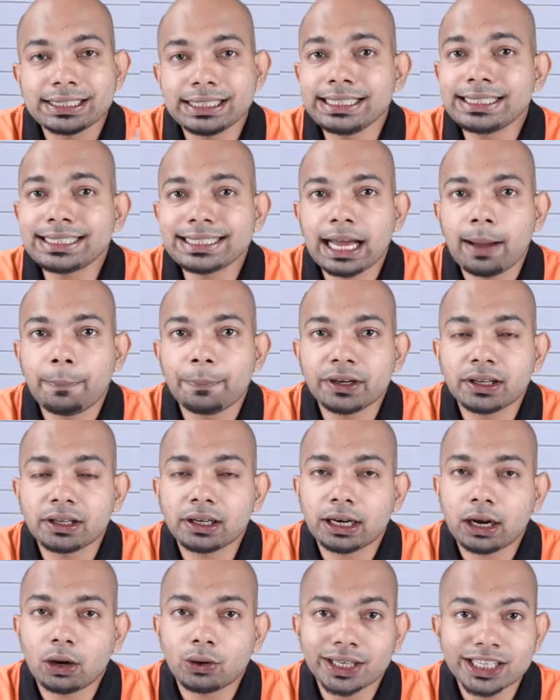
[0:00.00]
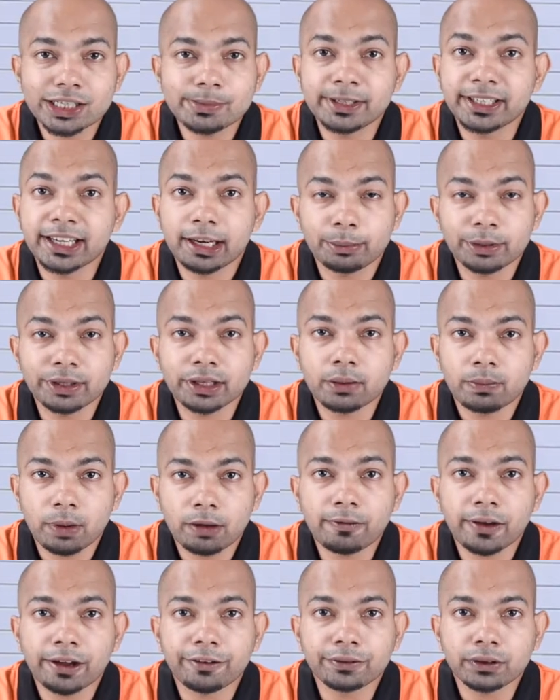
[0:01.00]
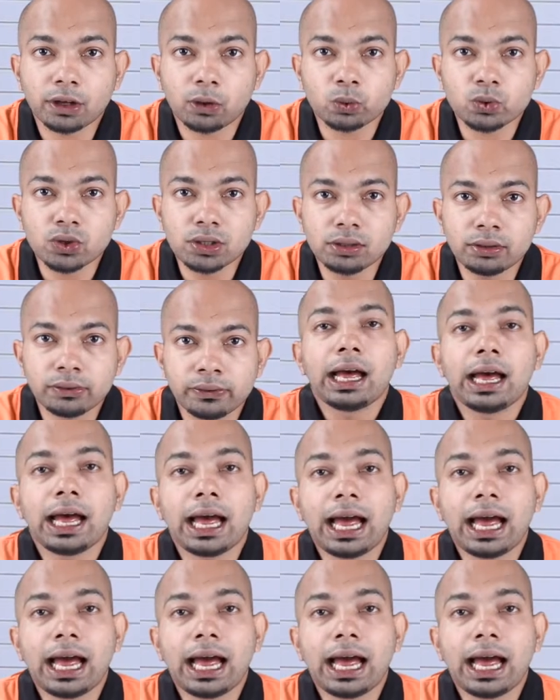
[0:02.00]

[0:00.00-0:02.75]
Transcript: C's capital account has been debited by 5,000,